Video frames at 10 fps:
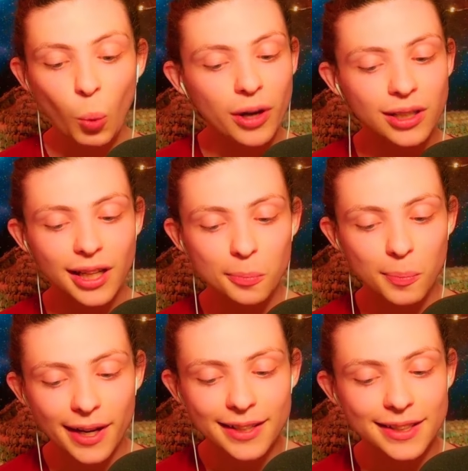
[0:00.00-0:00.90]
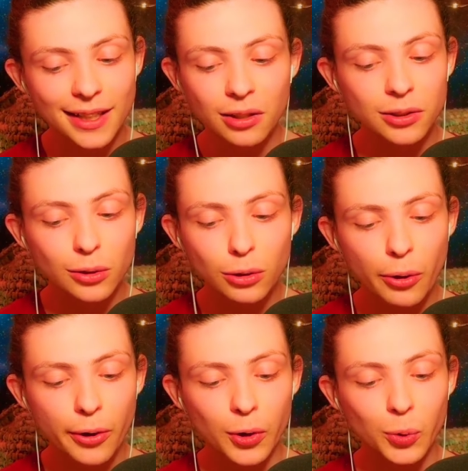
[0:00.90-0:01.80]
One can meditate on the
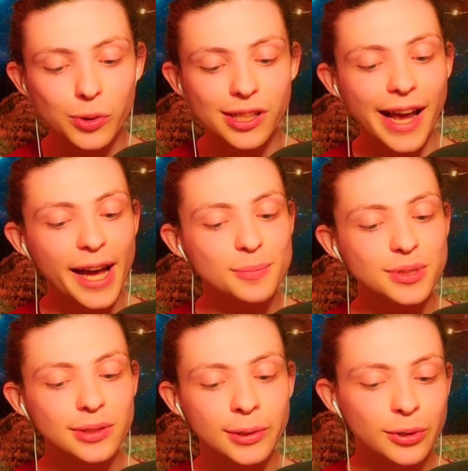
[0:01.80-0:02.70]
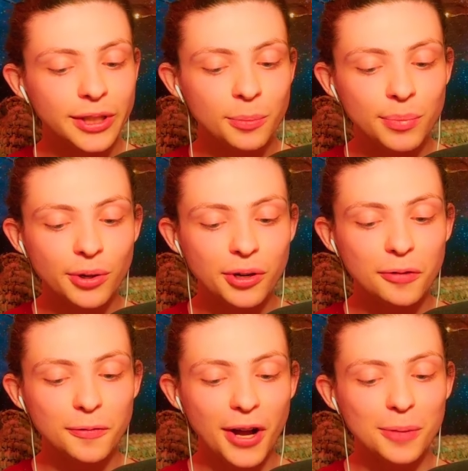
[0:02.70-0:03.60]
Lord with an absolutely
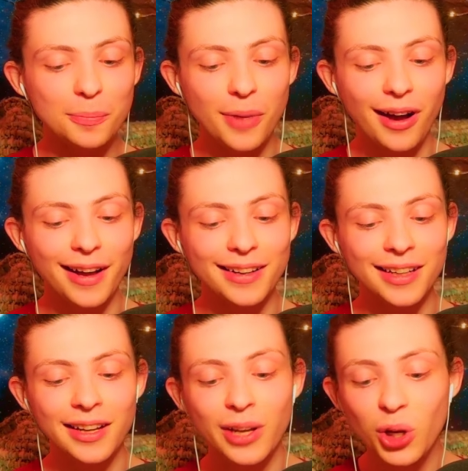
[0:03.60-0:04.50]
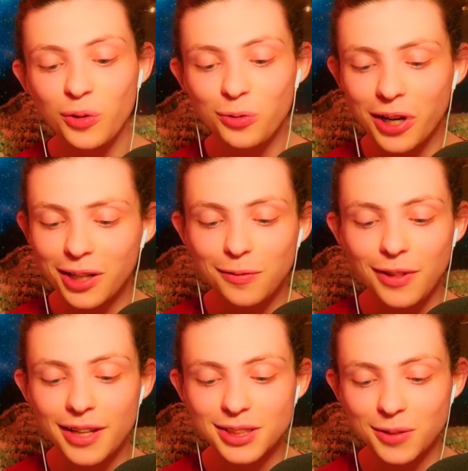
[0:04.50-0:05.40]
purified mind, free
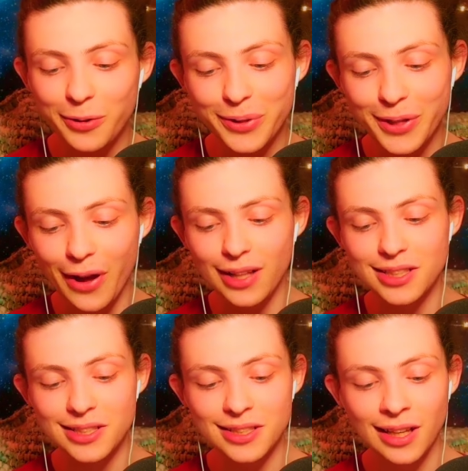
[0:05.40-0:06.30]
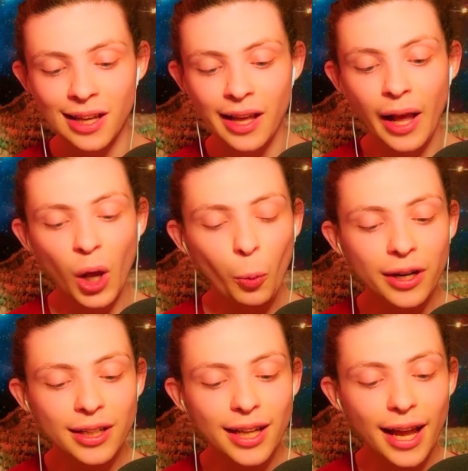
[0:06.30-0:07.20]
of lustful thoughts.
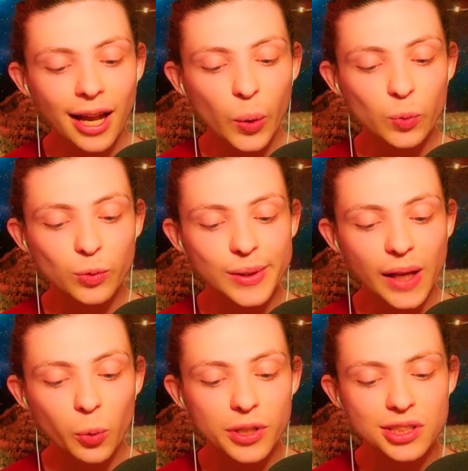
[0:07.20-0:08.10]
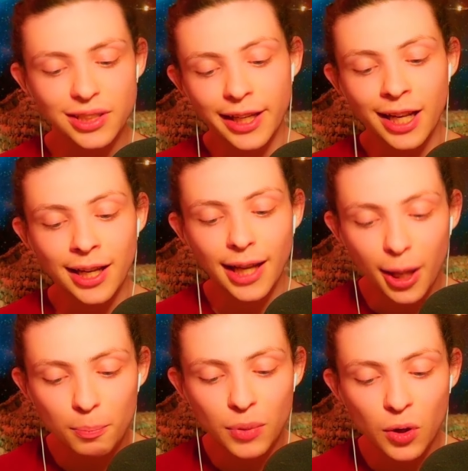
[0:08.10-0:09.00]
One can relinquish eating
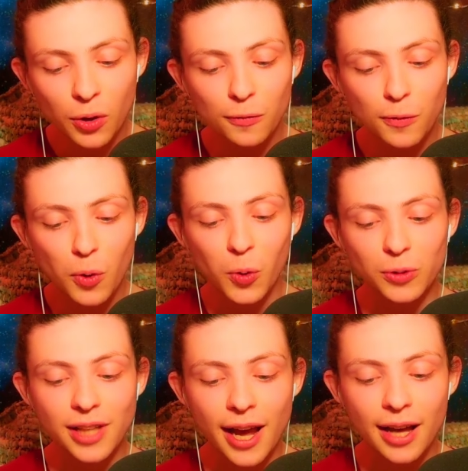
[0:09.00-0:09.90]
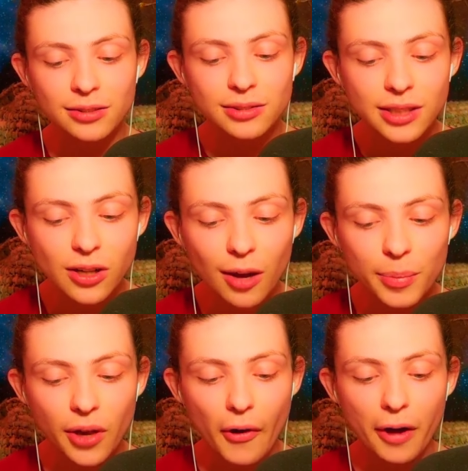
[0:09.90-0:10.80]
impure food that
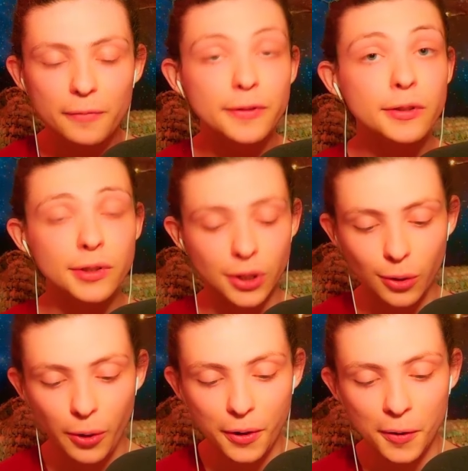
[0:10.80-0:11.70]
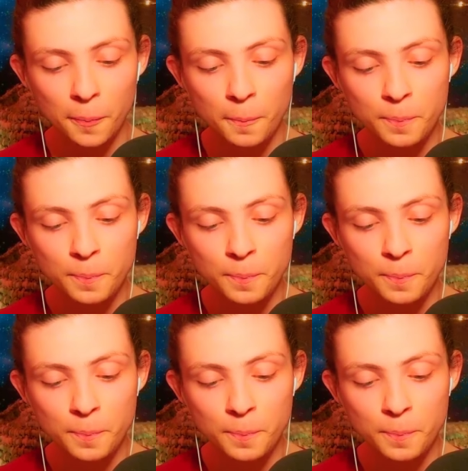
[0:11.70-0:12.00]
cannot be offered to the Lord.